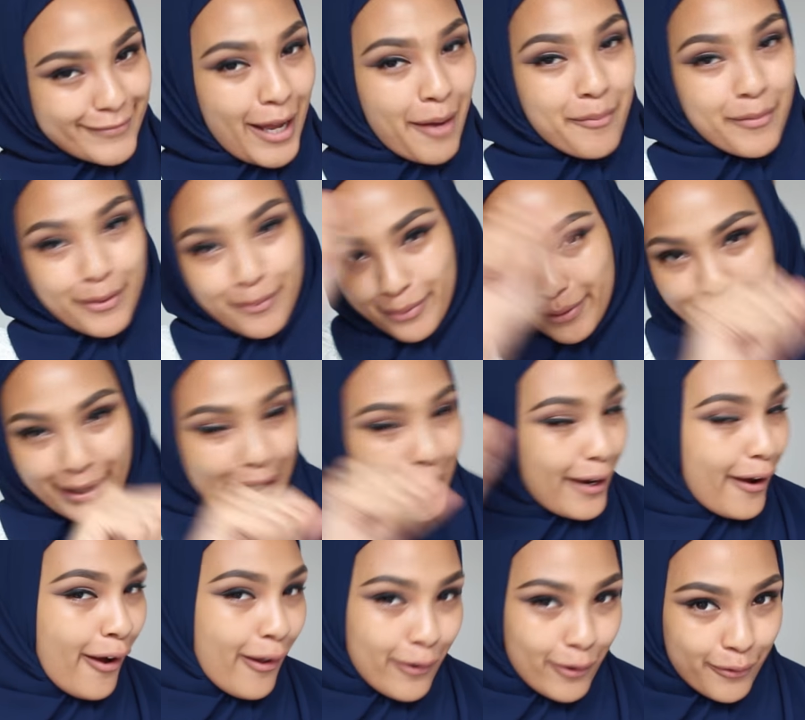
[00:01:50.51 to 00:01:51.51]
I'm gonna be
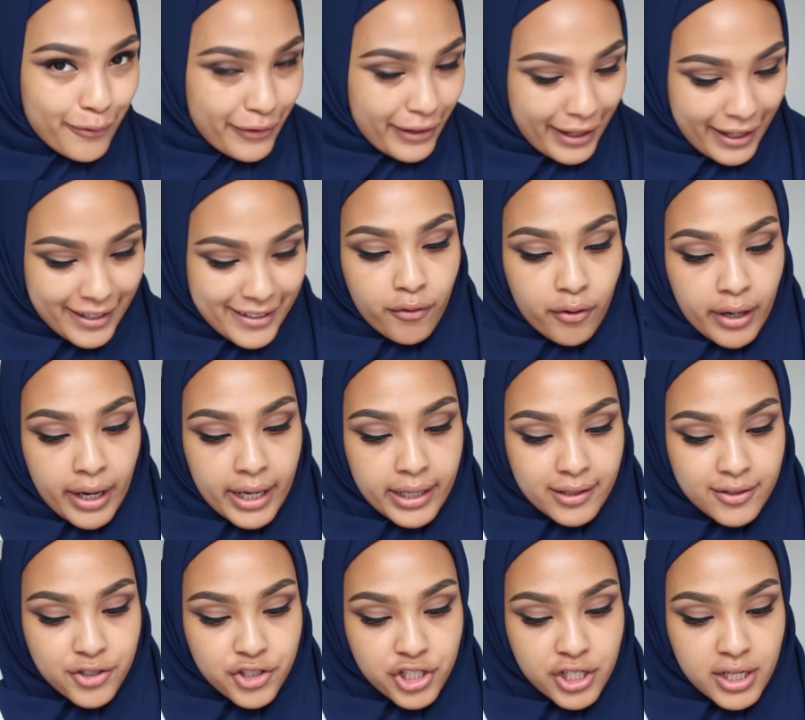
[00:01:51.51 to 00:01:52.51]
like all over that. Forehead
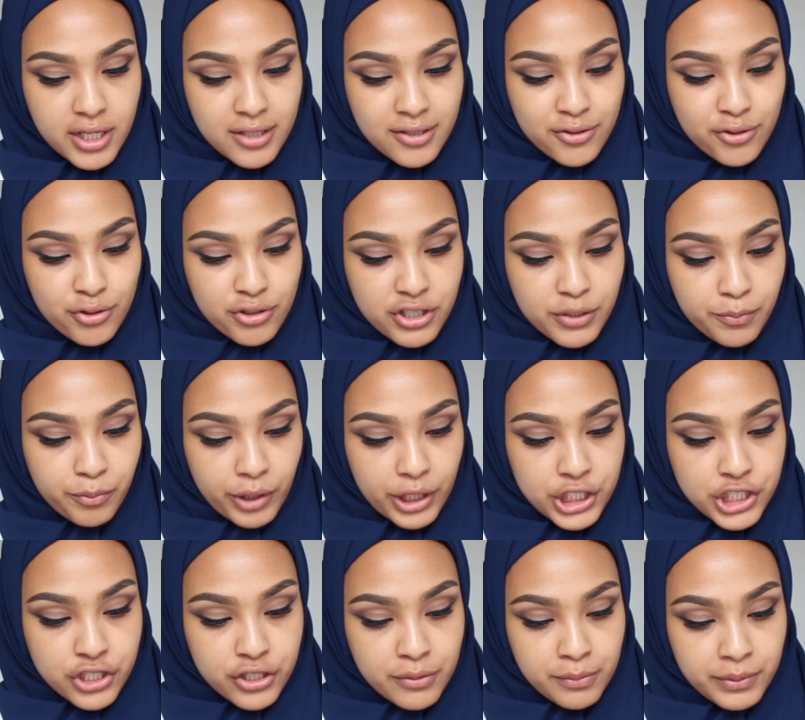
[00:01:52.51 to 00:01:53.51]
and chin, use the
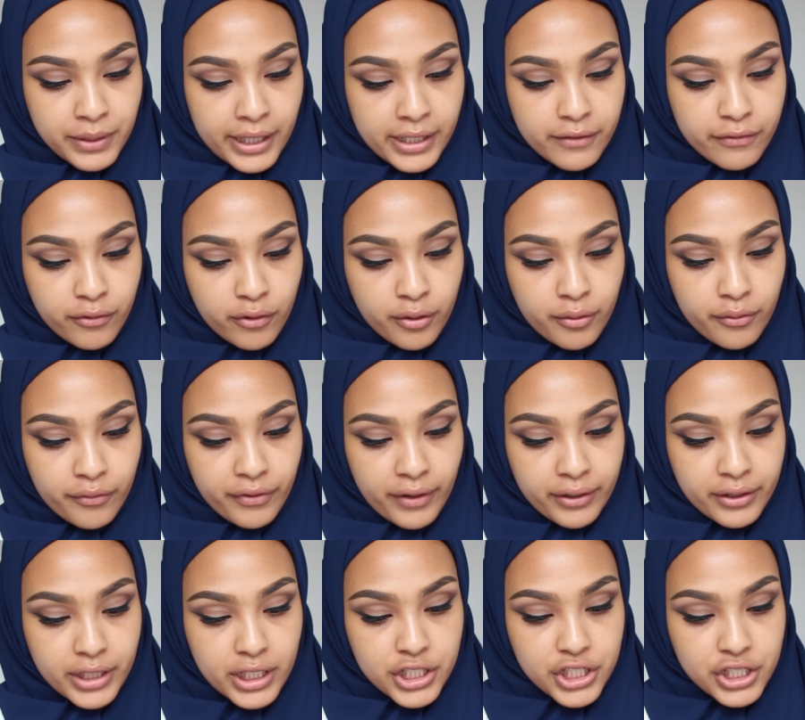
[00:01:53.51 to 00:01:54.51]
brush to blend
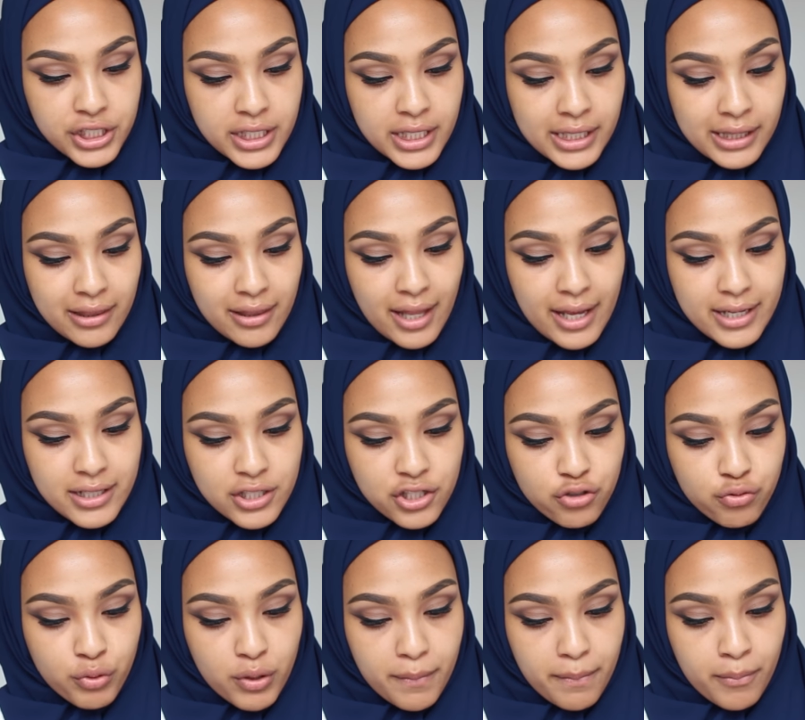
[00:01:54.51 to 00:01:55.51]
foundation in light
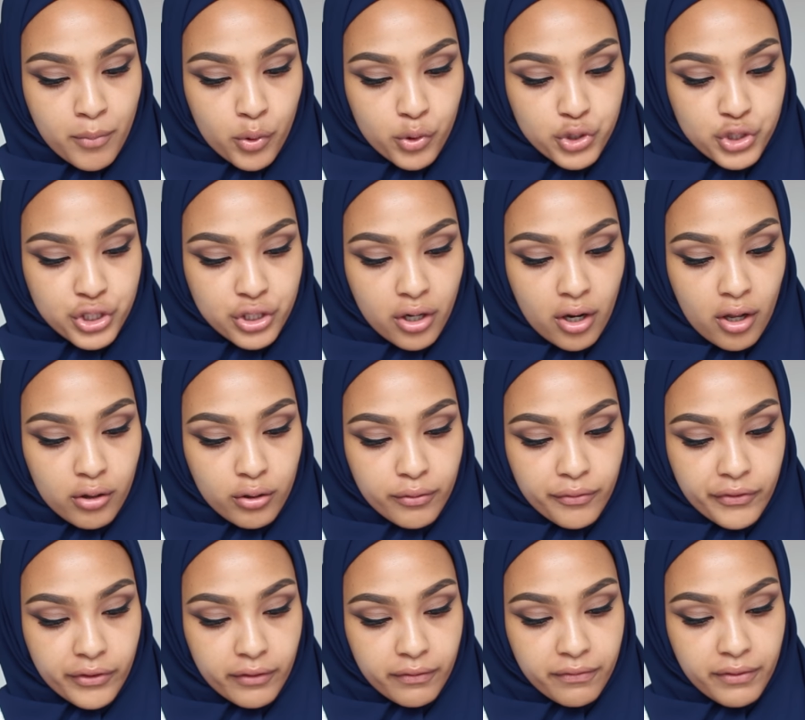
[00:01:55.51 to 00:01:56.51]
sweep motion all
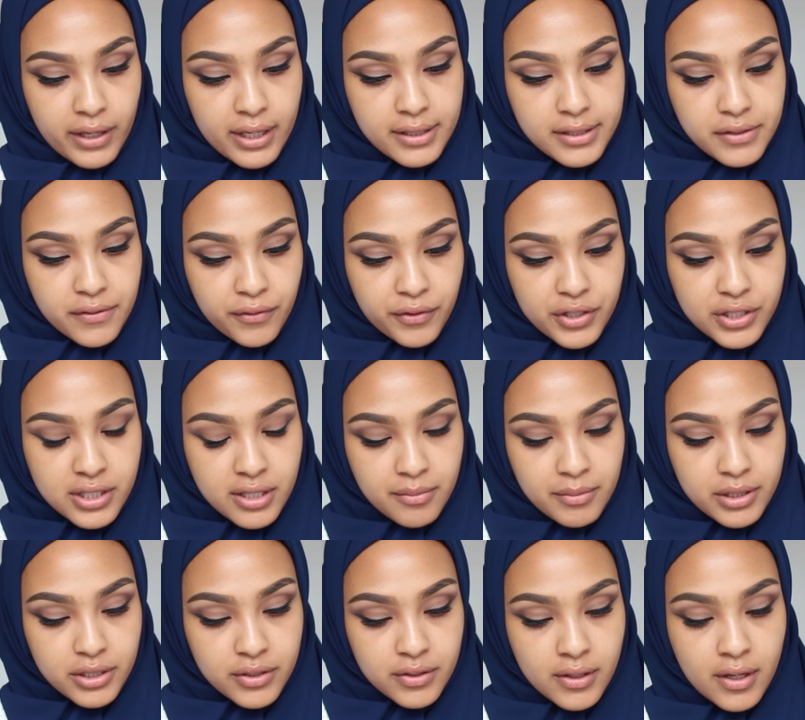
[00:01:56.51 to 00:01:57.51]
over the face for
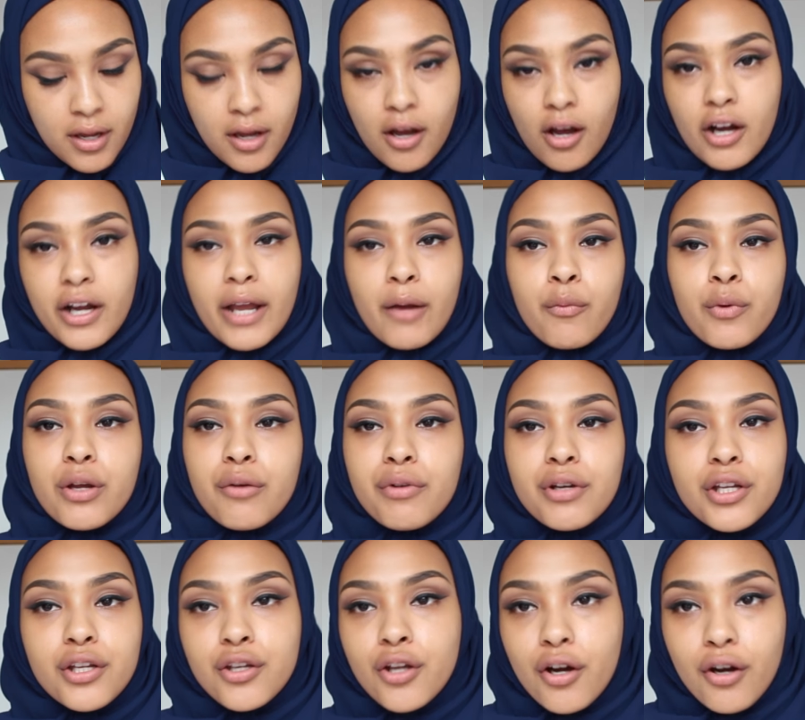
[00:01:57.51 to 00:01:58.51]
seamless. Okay, we
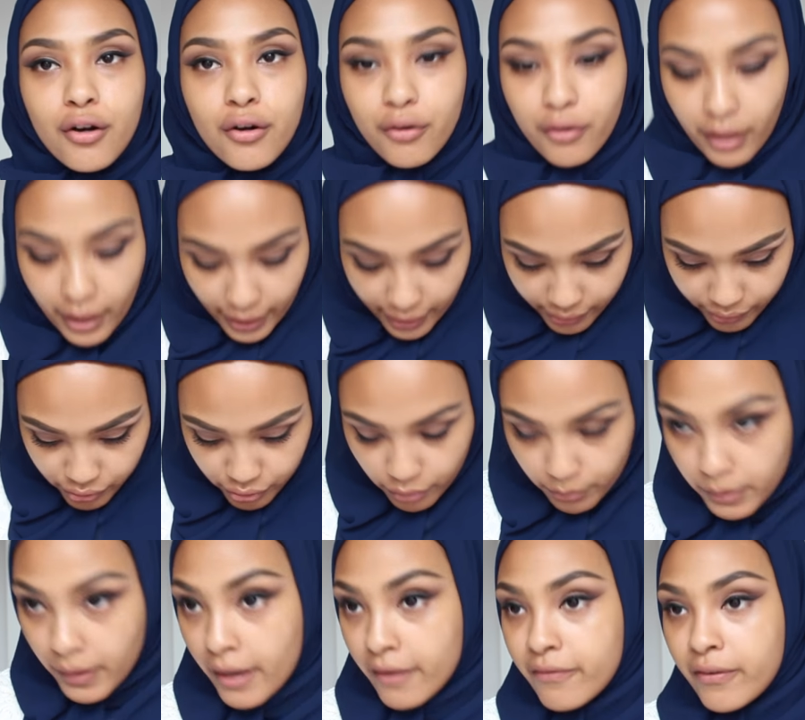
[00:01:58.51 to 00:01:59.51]
already know how to
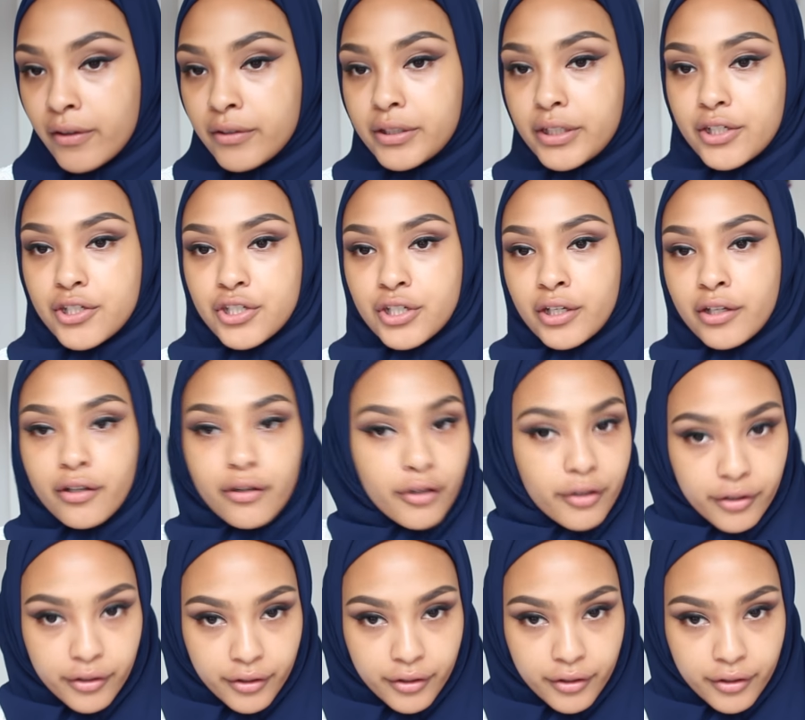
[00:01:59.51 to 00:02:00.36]
apply foundation.